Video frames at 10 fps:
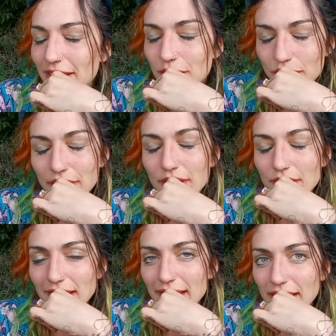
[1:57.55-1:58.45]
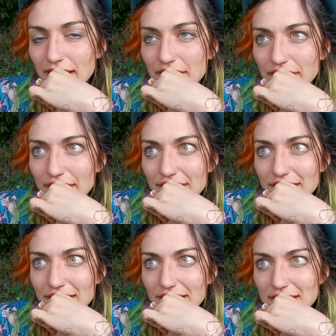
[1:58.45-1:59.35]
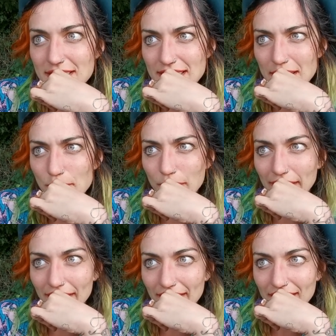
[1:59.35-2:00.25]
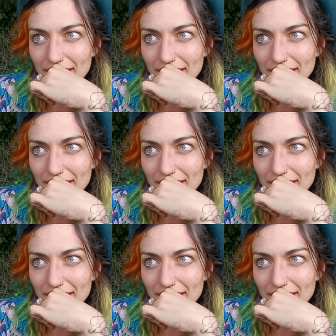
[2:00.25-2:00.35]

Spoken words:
do feel like I feel the same way.